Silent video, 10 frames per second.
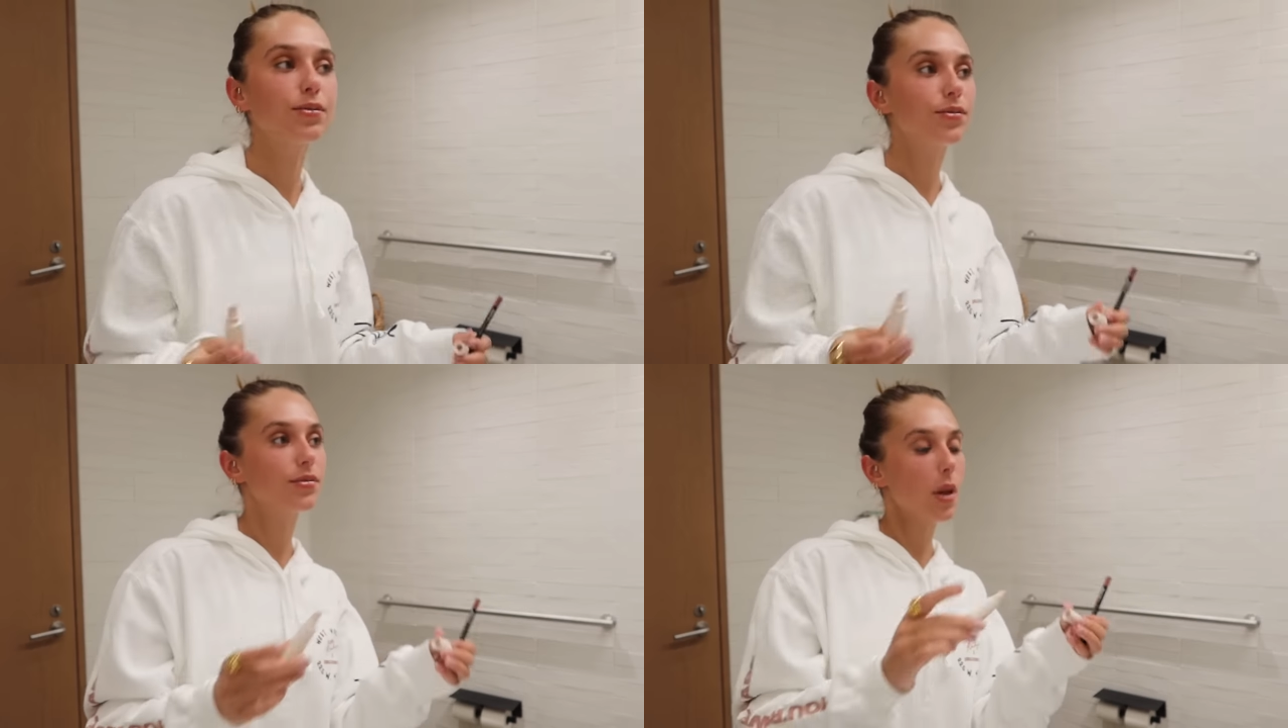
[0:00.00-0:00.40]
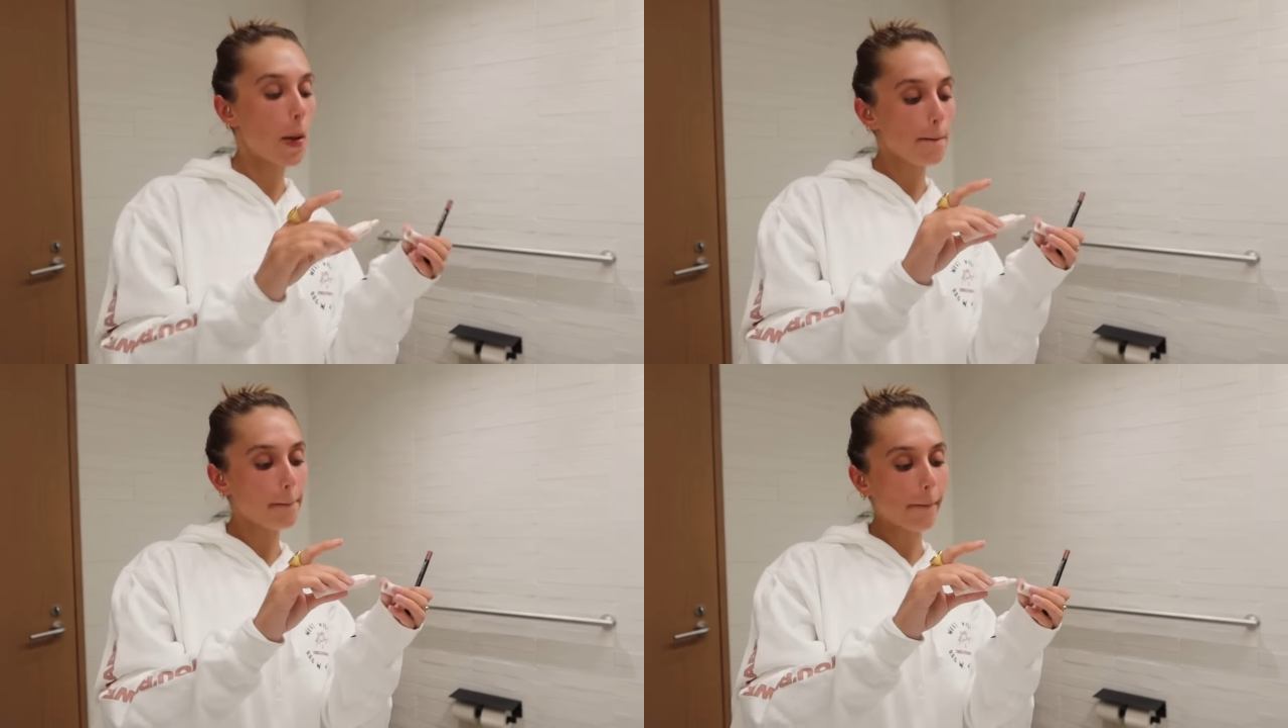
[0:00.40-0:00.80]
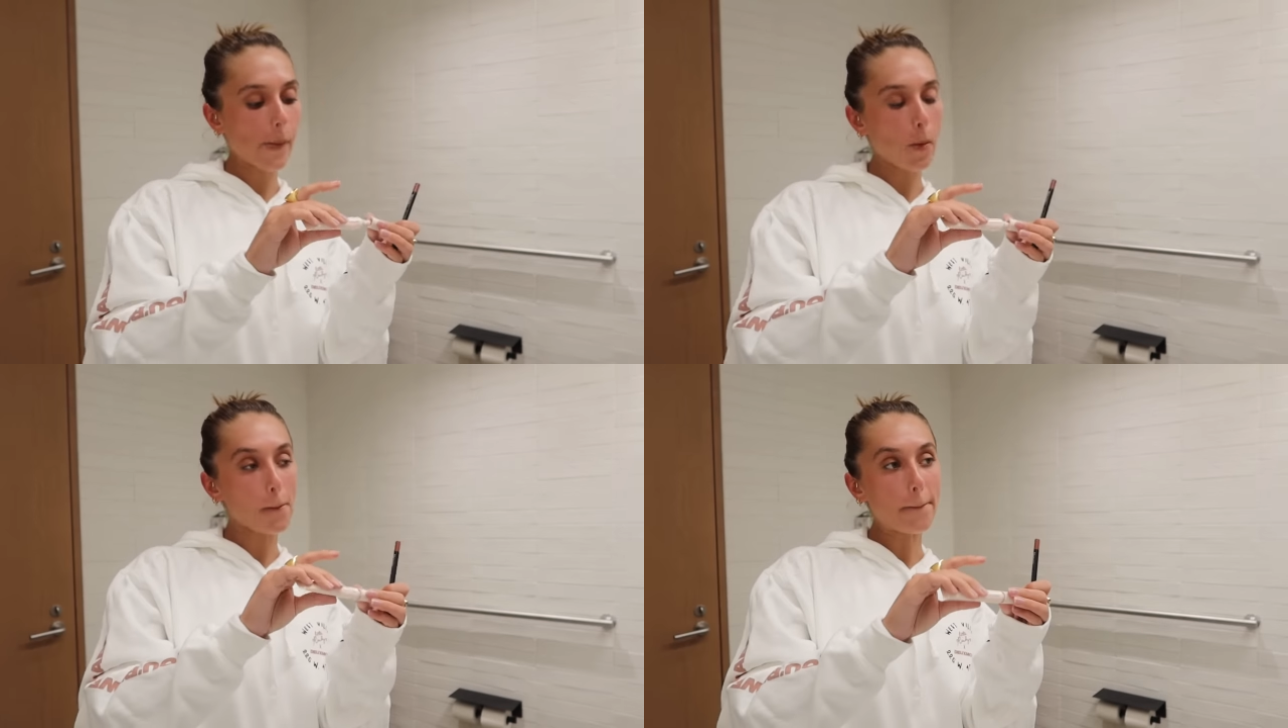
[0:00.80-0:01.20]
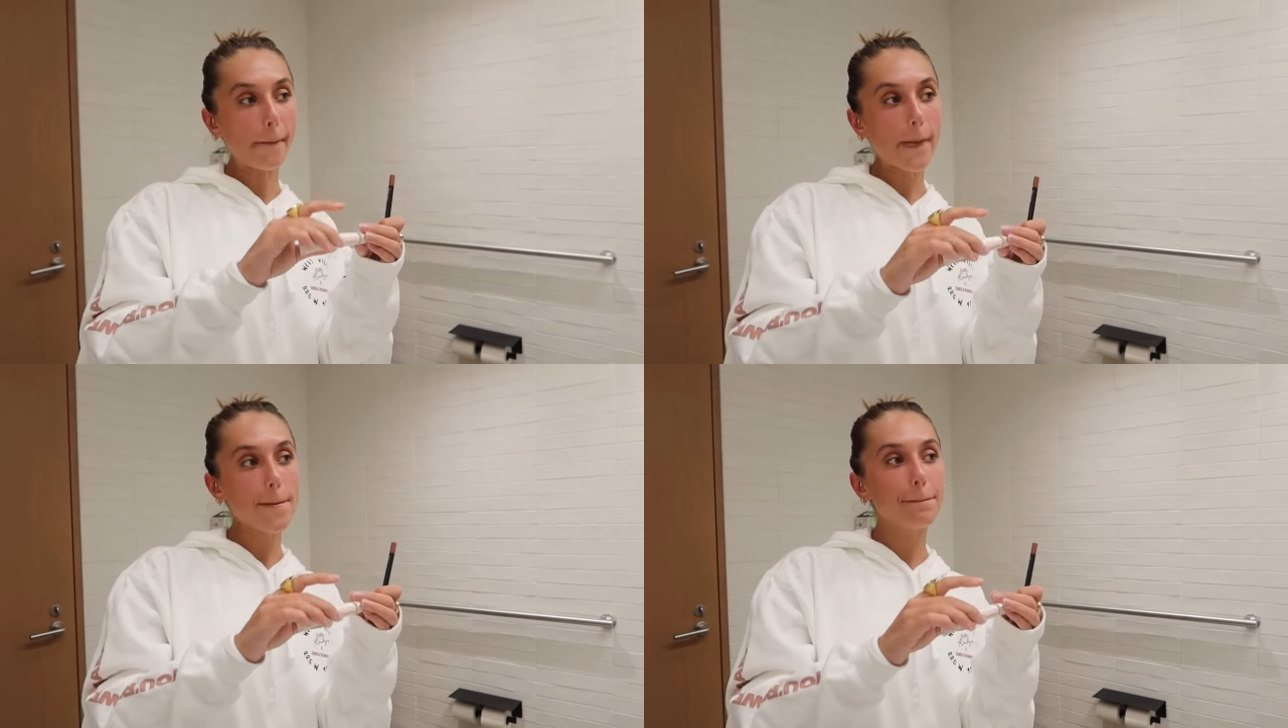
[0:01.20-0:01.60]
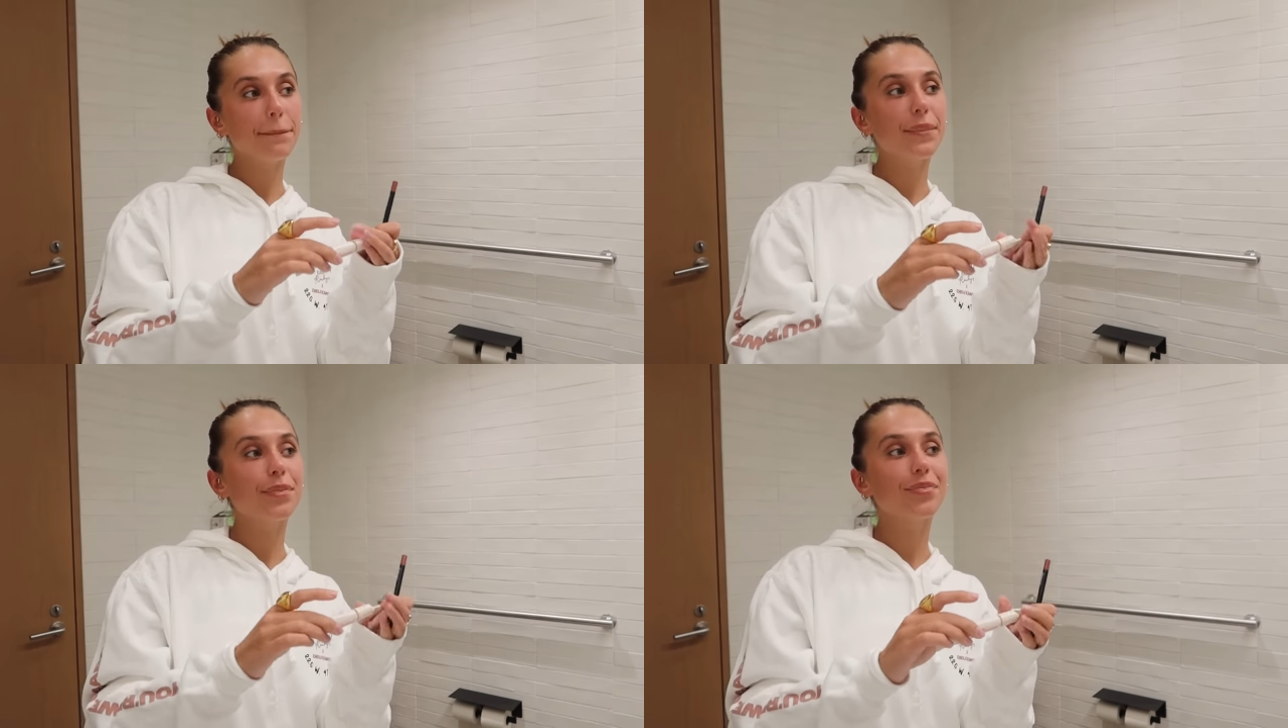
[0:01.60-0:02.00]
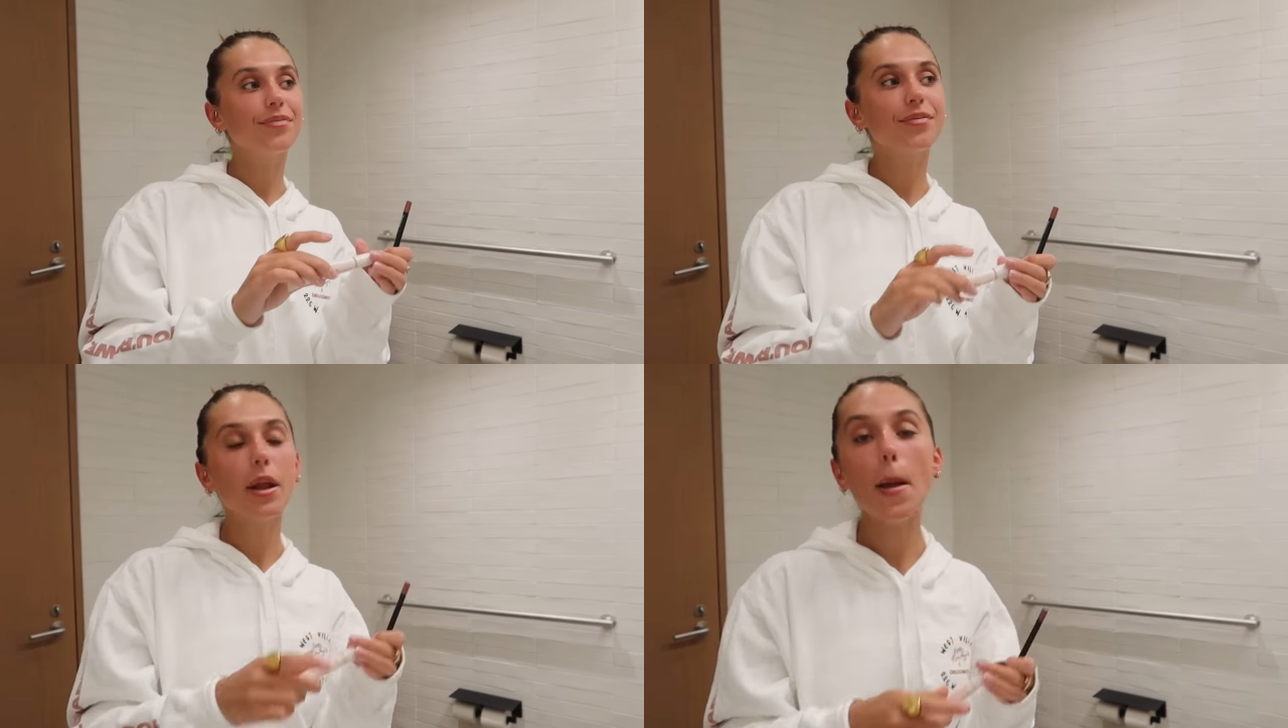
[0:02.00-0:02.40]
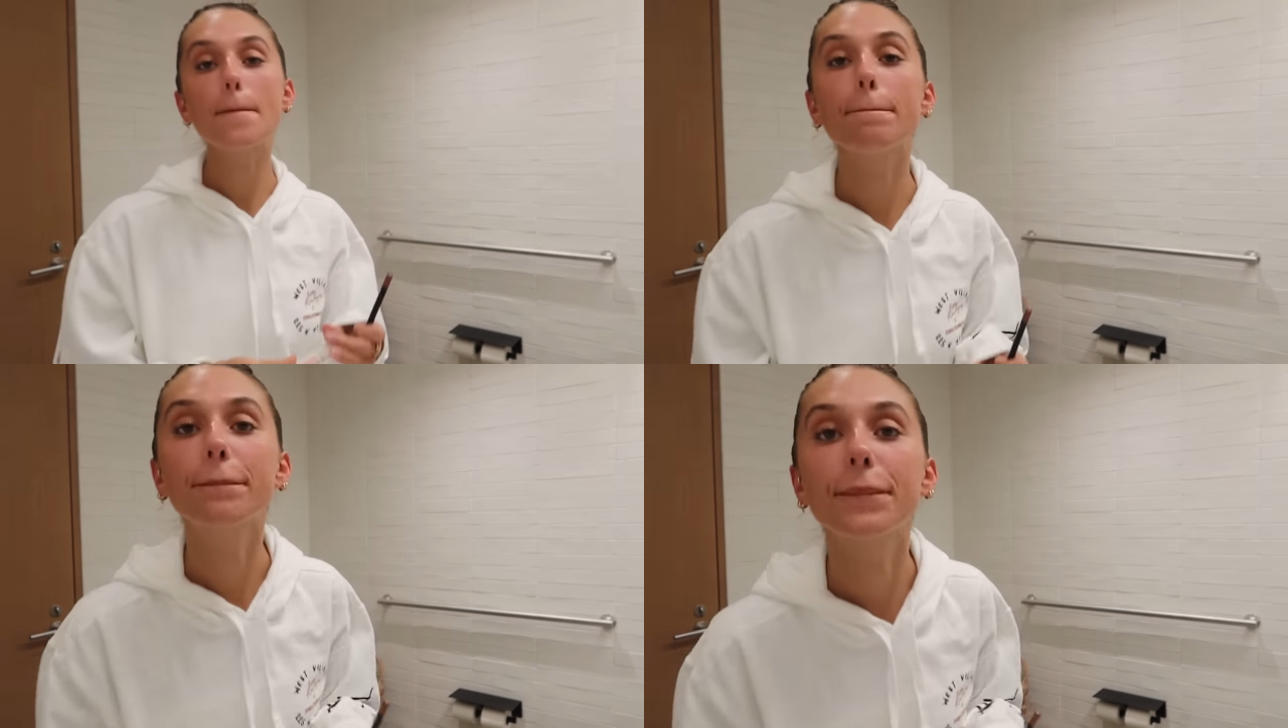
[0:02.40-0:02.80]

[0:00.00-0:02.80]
into the city for my hair appointment. It just doesn't make sense.